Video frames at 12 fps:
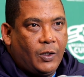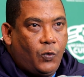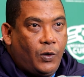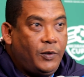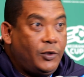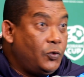
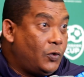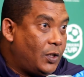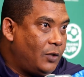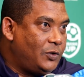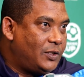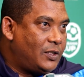When we do
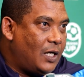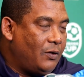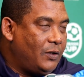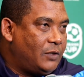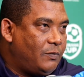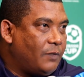close it
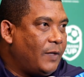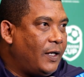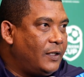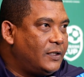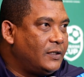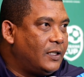down, it's about
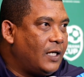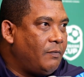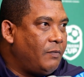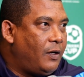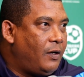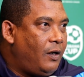managing the
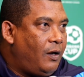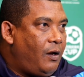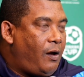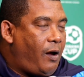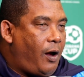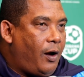game.
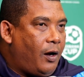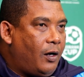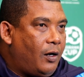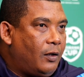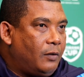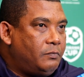
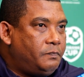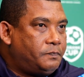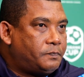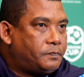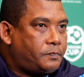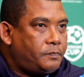
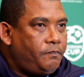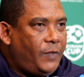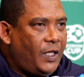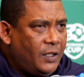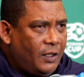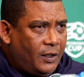
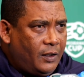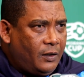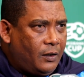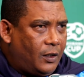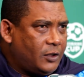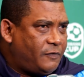In the
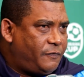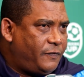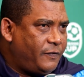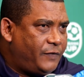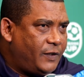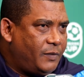last
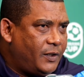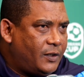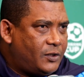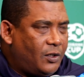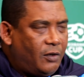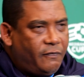15
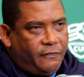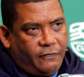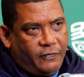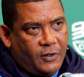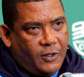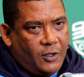minutes
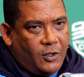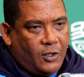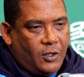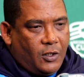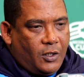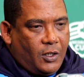of
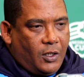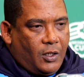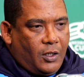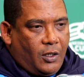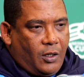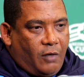
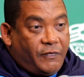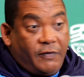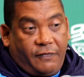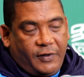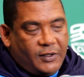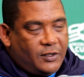the
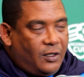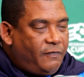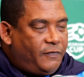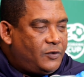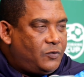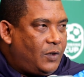first
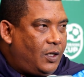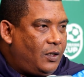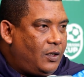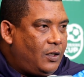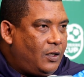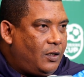half as
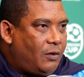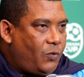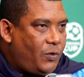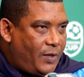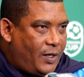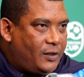well,
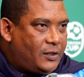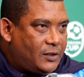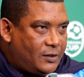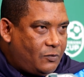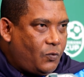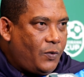we managed
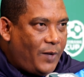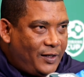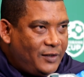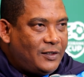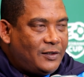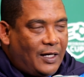
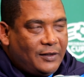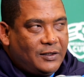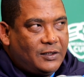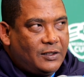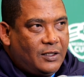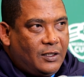it
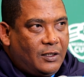nice.